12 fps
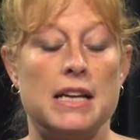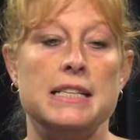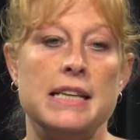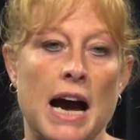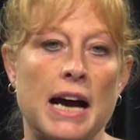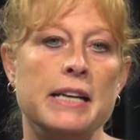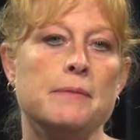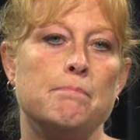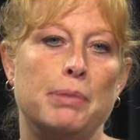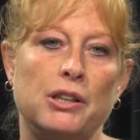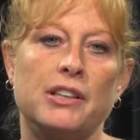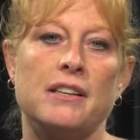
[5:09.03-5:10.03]
$9
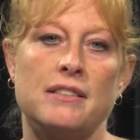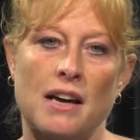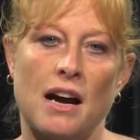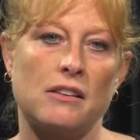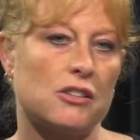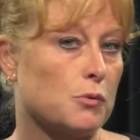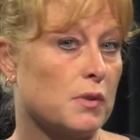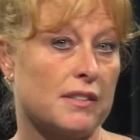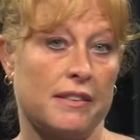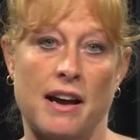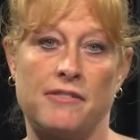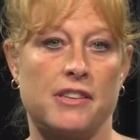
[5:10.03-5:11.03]
billion was
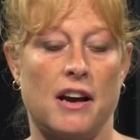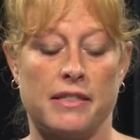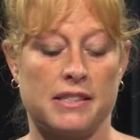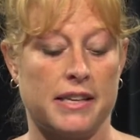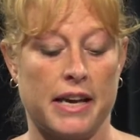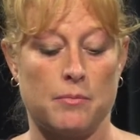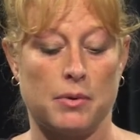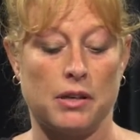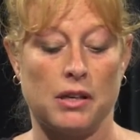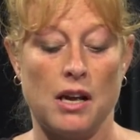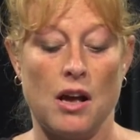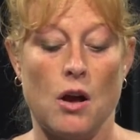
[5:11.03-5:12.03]
left on the table,